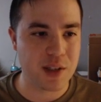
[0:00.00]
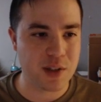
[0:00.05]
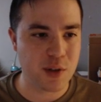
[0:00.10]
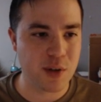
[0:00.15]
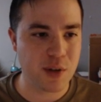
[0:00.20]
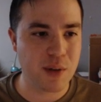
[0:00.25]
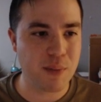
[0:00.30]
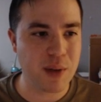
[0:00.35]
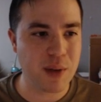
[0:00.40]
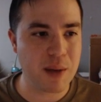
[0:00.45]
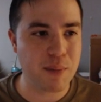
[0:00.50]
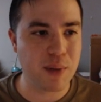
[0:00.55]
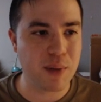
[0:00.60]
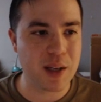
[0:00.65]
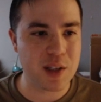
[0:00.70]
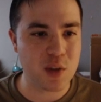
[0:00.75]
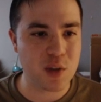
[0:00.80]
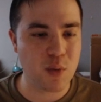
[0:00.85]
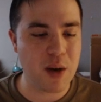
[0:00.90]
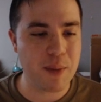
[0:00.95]
So you can play
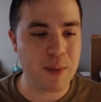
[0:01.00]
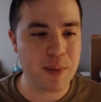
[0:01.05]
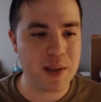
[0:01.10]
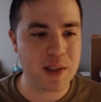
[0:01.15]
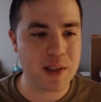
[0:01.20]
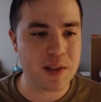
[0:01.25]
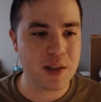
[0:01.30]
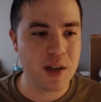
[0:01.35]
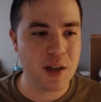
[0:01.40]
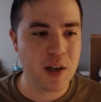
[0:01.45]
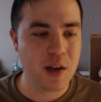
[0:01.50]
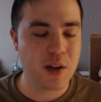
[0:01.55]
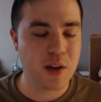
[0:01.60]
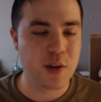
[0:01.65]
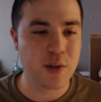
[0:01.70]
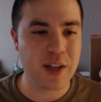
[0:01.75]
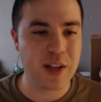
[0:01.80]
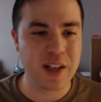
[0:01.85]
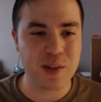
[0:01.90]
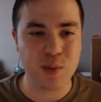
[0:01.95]
blessed weapons,
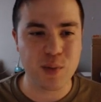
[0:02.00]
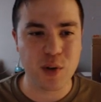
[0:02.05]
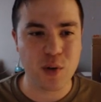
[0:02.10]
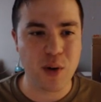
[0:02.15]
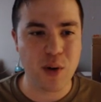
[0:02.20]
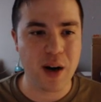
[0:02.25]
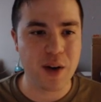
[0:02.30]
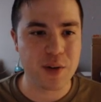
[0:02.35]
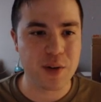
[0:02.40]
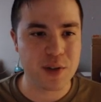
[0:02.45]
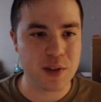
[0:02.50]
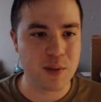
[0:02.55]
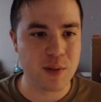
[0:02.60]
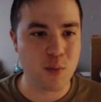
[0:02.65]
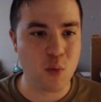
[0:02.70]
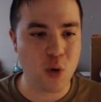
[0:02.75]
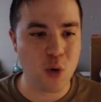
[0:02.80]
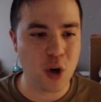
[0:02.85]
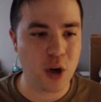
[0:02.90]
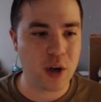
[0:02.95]
though that requires
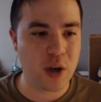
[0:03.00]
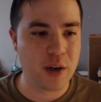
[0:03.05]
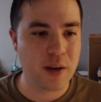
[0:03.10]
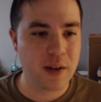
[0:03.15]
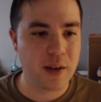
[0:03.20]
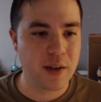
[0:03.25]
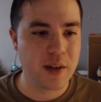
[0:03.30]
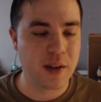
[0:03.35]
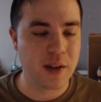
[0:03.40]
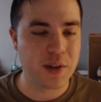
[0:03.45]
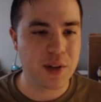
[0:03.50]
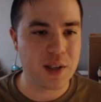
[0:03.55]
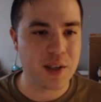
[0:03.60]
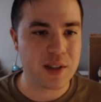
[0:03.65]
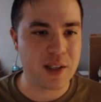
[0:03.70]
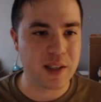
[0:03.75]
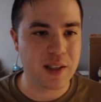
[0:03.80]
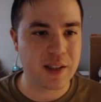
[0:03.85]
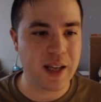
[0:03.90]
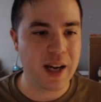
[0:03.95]
some work and things
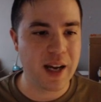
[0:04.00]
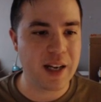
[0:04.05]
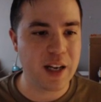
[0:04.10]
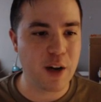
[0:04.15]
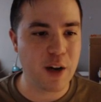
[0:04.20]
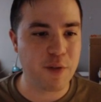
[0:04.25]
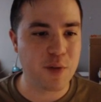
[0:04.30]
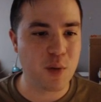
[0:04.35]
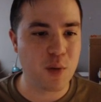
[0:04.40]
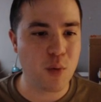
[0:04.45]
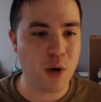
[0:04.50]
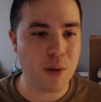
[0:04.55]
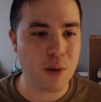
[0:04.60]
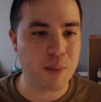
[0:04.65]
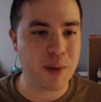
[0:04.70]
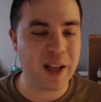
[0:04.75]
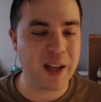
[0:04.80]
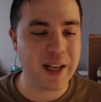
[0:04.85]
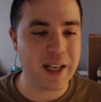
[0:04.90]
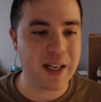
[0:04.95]
like that. Now, if you weren't
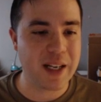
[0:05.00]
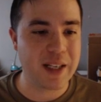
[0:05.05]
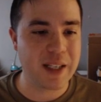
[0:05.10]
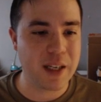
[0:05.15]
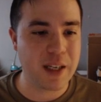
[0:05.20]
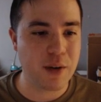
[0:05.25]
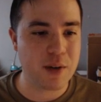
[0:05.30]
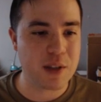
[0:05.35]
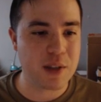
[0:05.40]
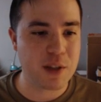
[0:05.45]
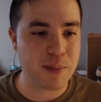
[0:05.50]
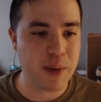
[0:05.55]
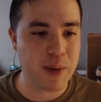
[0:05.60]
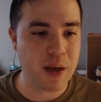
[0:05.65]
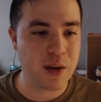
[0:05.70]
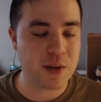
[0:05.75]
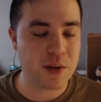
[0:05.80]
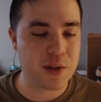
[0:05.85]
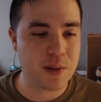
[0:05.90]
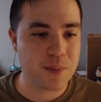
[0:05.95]
playing any Giran
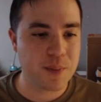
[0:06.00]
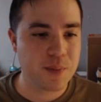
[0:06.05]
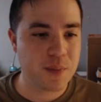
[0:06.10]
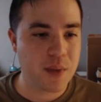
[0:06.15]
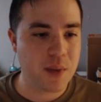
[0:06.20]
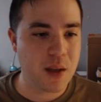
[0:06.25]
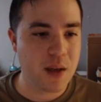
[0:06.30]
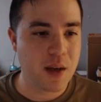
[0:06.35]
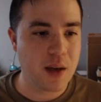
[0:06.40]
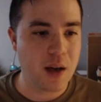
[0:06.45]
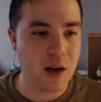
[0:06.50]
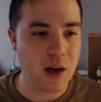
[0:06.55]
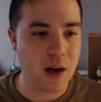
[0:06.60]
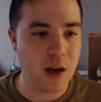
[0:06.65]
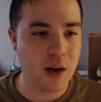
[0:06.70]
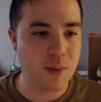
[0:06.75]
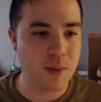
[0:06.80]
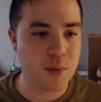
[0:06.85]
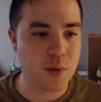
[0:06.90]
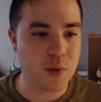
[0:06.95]
spells,
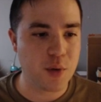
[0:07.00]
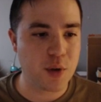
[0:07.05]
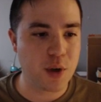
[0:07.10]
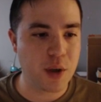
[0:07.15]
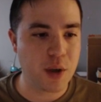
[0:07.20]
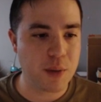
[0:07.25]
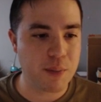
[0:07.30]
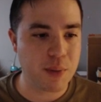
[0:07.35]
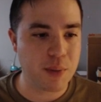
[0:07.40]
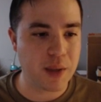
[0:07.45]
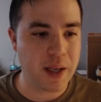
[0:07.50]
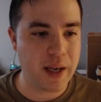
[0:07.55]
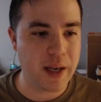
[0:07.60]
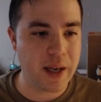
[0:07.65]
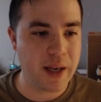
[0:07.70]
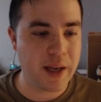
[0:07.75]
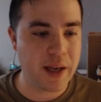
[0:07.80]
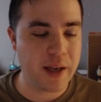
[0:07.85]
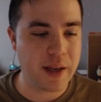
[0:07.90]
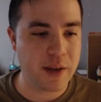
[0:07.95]
you could
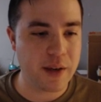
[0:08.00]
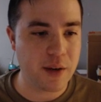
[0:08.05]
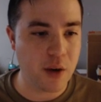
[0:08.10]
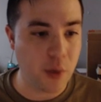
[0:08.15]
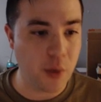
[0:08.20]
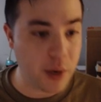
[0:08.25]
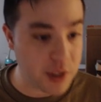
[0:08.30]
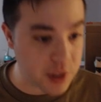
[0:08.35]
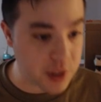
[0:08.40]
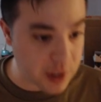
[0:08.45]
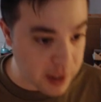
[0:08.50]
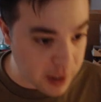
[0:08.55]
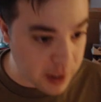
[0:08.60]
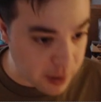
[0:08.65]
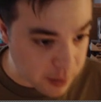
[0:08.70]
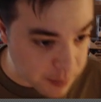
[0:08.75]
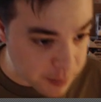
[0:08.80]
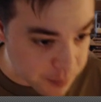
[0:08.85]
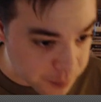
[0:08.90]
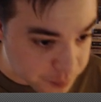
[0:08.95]
play. Oh, actually,
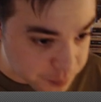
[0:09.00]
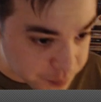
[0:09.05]
here.